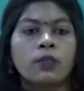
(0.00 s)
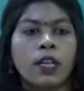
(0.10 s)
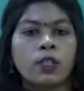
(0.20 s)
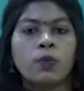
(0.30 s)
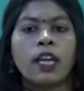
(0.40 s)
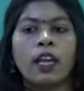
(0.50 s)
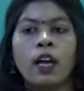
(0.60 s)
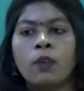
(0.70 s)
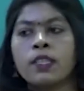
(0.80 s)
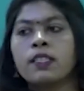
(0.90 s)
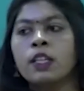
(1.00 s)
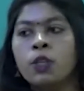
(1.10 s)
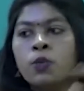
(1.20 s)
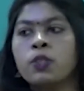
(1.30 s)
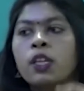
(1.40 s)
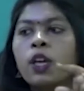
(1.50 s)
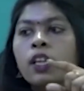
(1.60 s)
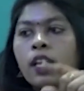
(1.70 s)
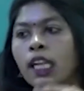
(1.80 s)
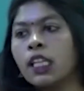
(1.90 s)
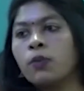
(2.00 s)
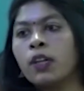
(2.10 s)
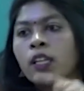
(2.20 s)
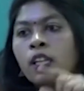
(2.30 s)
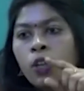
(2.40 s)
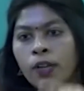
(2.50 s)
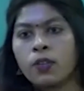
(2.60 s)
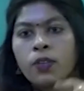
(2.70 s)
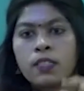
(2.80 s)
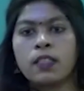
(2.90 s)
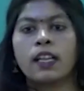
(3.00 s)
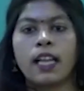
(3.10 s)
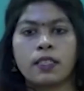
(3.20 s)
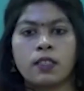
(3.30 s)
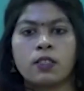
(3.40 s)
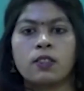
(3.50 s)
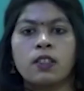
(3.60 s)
That is why I always inducing your creative and innovativeness in the classes.